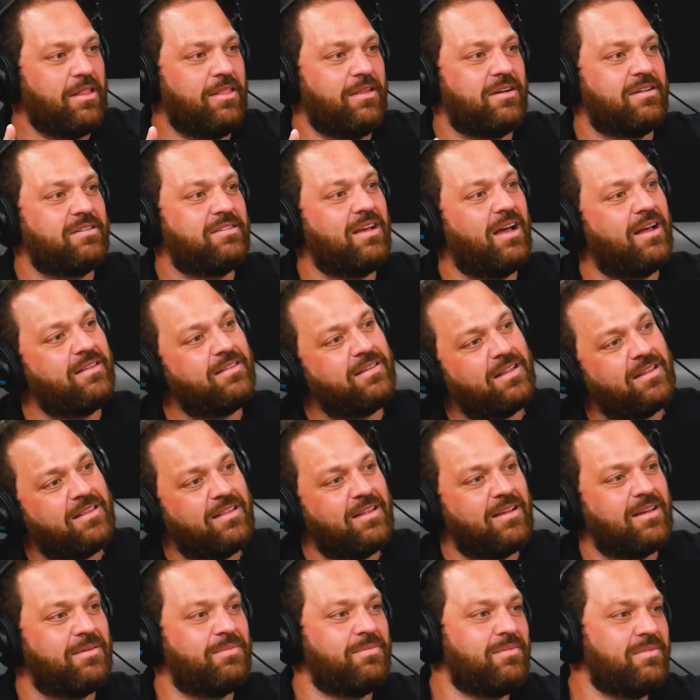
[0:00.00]
looks at and they
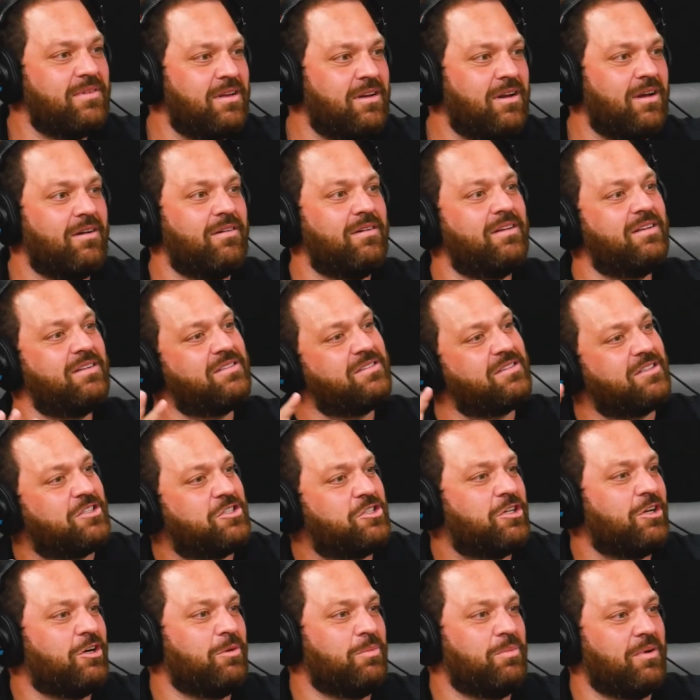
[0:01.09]
think, you know, he's the
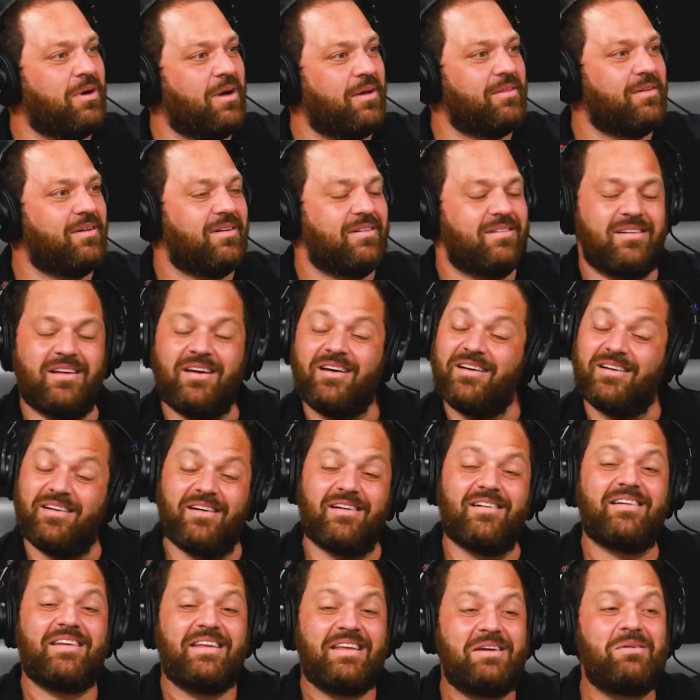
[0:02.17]
chill brother. No, no,
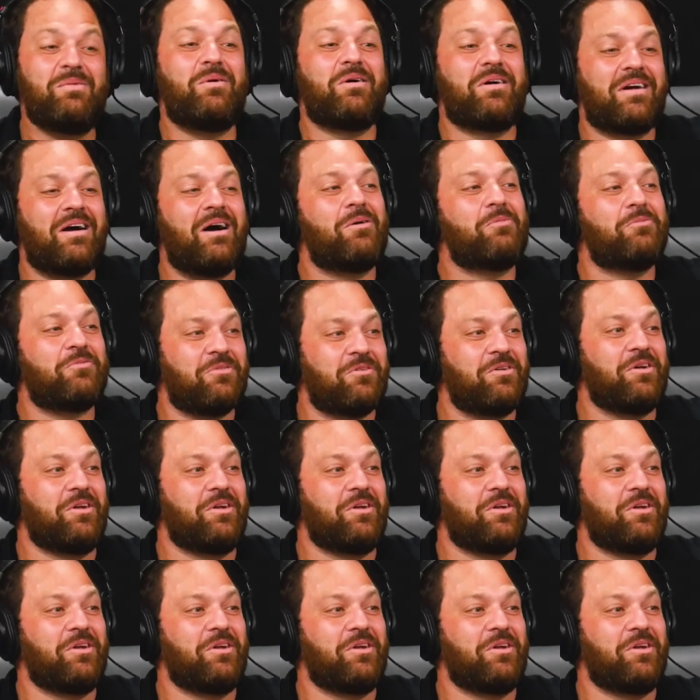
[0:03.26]
he will come for